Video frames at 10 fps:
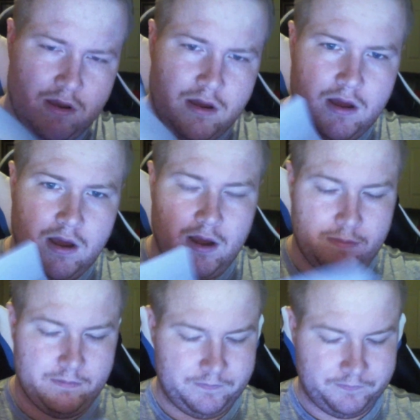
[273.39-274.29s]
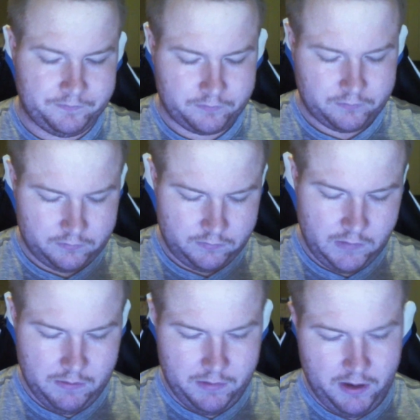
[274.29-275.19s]
Yeah,
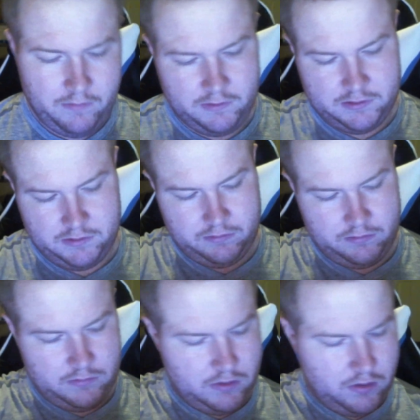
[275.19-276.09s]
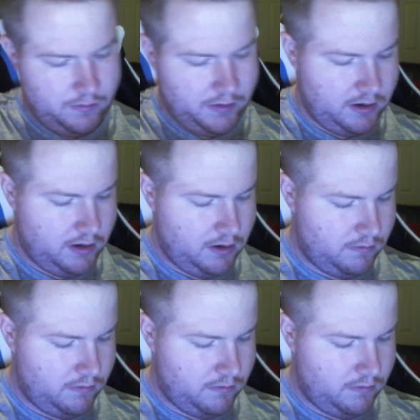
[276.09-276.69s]
let's open it up.